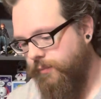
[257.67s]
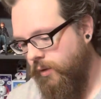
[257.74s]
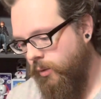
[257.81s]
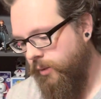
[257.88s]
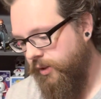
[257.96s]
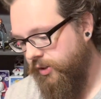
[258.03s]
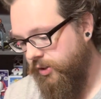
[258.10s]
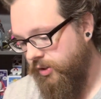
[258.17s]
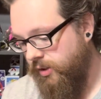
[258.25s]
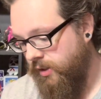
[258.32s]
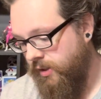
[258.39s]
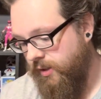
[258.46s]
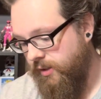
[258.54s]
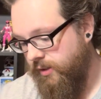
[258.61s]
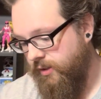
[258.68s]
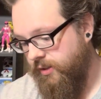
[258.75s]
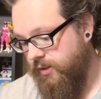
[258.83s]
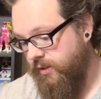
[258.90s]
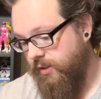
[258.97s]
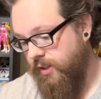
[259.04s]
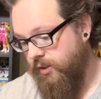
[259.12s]
Which
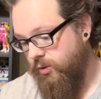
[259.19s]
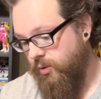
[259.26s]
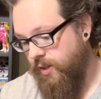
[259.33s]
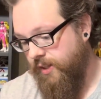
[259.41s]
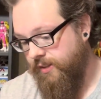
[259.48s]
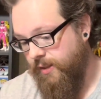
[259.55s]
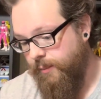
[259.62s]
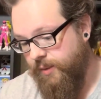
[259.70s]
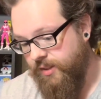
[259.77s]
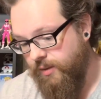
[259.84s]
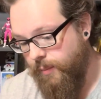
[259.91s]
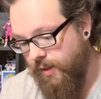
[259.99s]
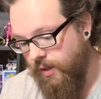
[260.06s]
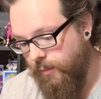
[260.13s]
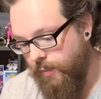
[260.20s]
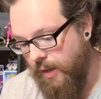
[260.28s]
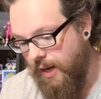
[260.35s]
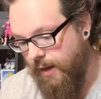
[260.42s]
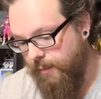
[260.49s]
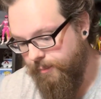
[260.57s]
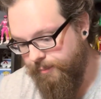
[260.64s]
is crazy. I mean, it's a bigger
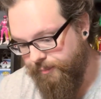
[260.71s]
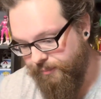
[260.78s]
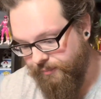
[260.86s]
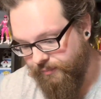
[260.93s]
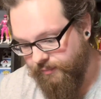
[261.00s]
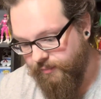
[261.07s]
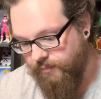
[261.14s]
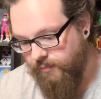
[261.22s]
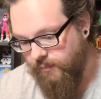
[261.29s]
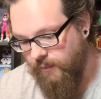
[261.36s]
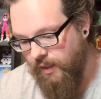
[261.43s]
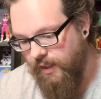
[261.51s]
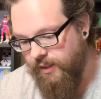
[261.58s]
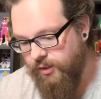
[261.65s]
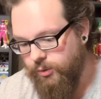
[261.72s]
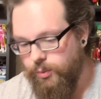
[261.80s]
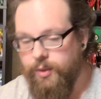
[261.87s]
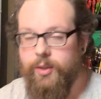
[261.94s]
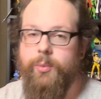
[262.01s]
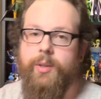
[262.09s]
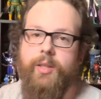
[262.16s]
pop, and it's
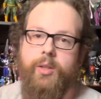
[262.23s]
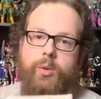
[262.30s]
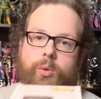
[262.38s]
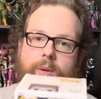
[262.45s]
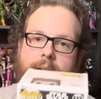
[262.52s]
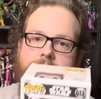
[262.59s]
really, really cool.